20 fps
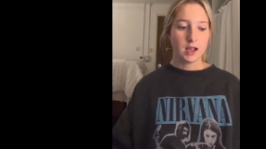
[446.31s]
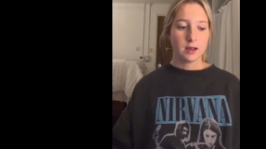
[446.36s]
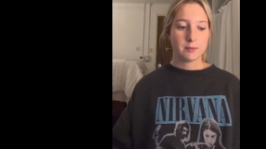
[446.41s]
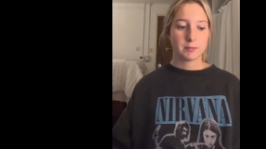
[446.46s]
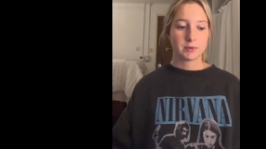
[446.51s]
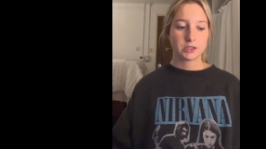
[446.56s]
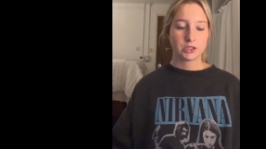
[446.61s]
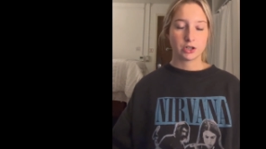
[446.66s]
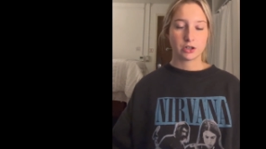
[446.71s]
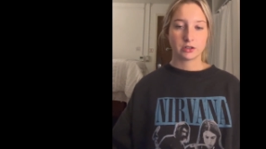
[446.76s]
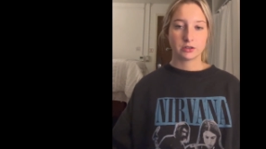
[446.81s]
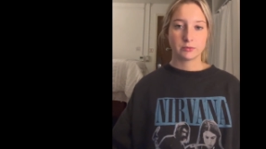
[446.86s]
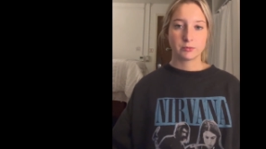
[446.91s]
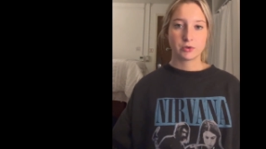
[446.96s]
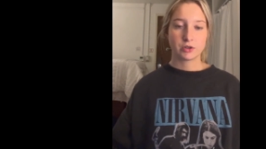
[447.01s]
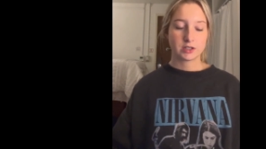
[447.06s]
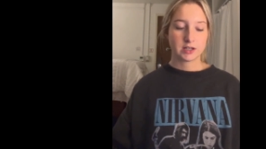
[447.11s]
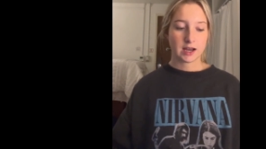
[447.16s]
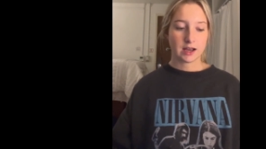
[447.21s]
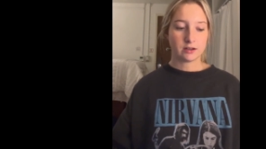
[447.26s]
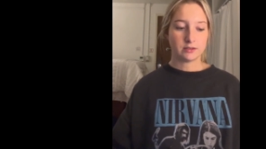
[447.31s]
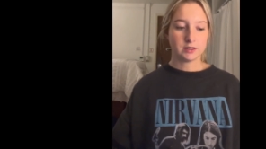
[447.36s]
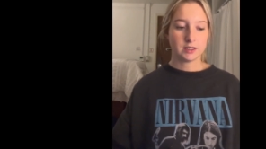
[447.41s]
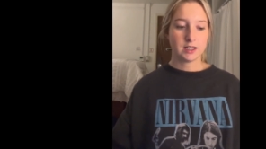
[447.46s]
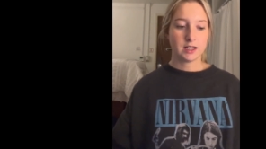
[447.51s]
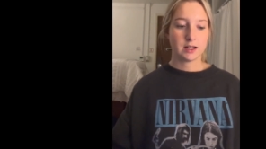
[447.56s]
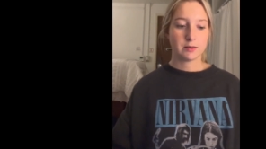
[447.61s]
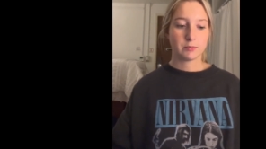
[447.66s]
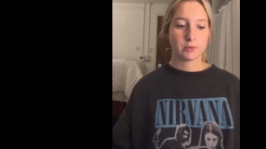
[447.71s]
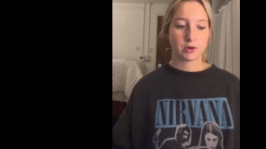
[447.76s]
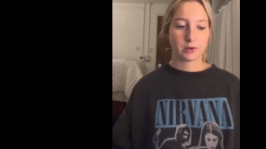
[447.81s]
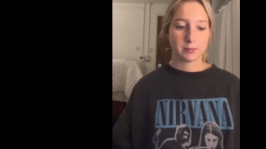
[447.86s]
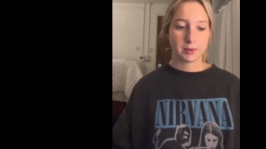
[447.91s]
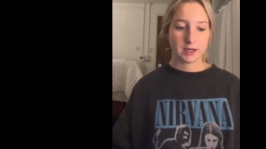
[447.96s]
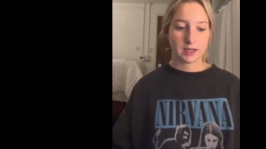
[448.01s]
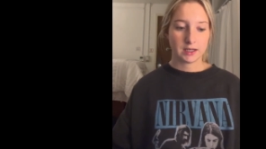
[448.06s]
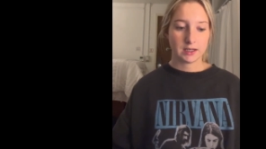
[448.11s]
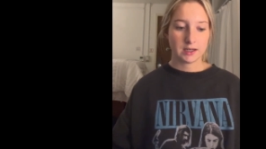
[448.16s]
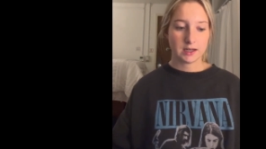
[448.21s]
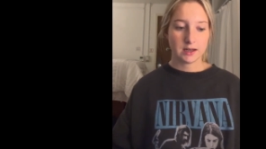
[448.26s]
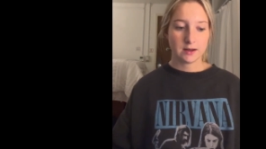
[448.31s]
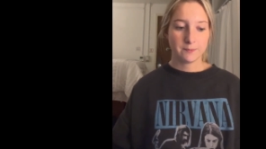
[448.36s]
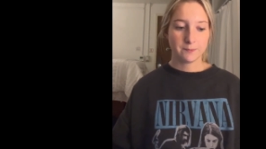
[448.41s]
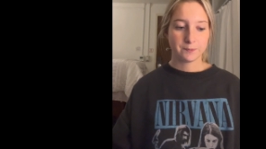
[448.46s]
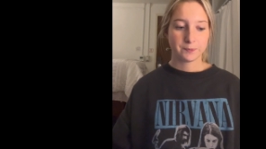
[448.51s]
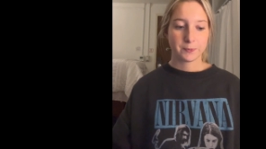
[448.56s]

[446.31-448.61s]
Maternal Mortality and Morbidity.